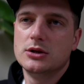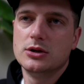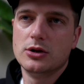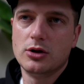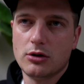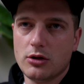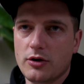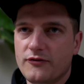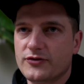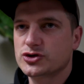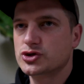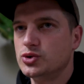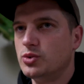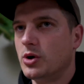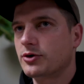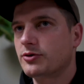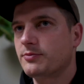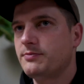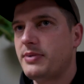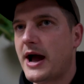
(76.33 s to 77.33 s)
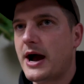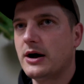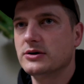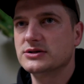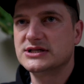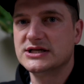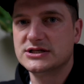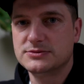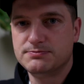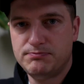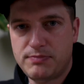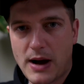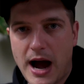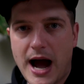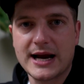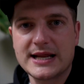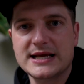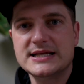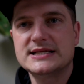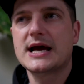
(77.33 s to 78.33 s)
little over 200 pounds. His
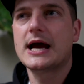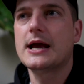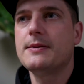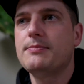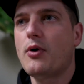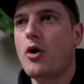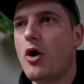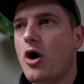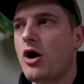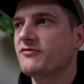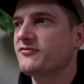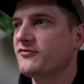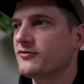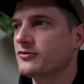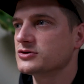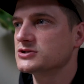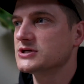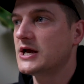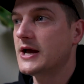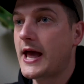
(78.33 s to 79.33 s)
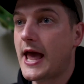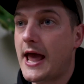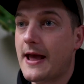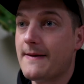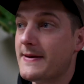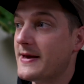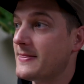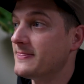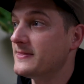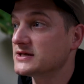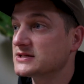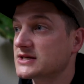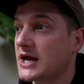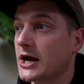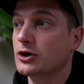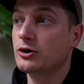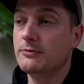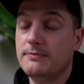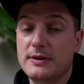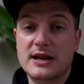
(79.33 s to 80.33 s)
body type offers, hey, man, this
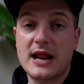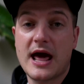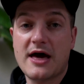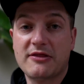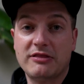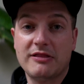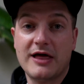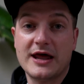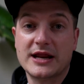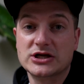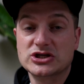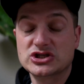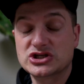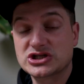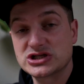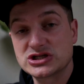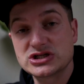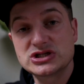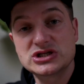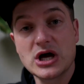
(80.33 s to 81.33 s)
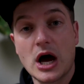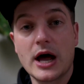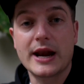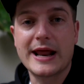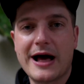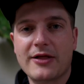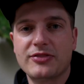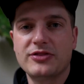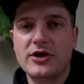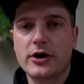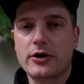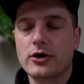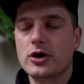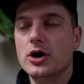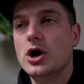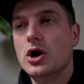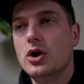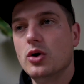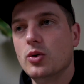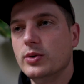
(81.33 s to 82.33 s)
guy could be an athletic stud out there.
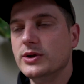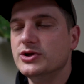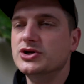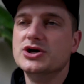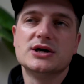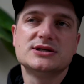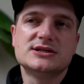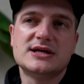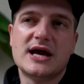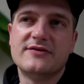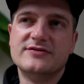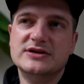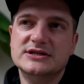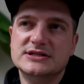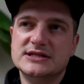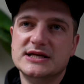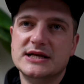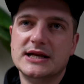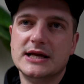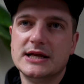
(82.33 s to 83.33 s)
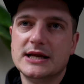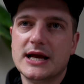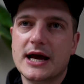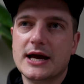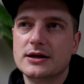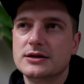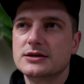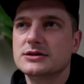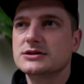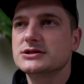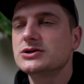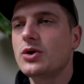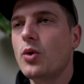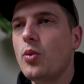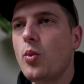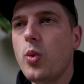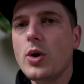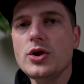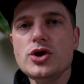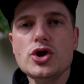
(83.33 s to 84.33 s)
We just haven't seen. Yeah, so
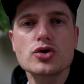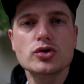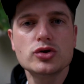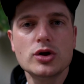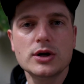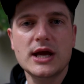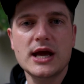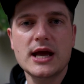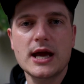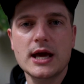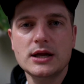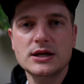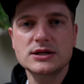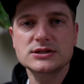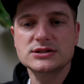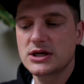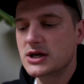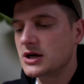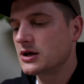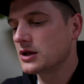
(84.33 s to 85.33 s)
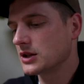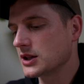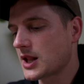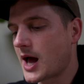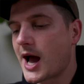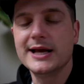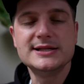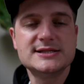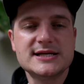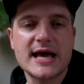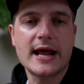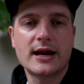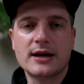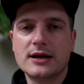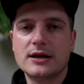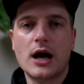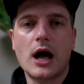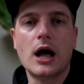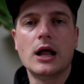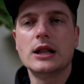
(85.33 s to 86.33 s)
what you're looking at is Lions
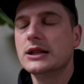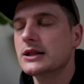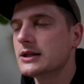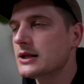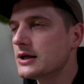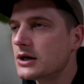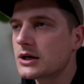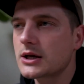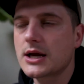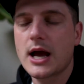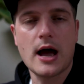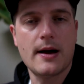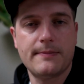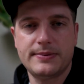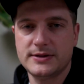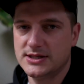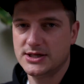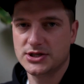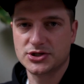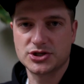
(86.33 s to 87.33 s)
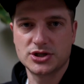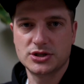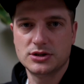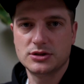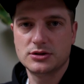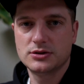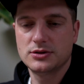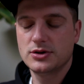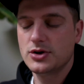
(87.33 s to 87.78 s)
adding a little competition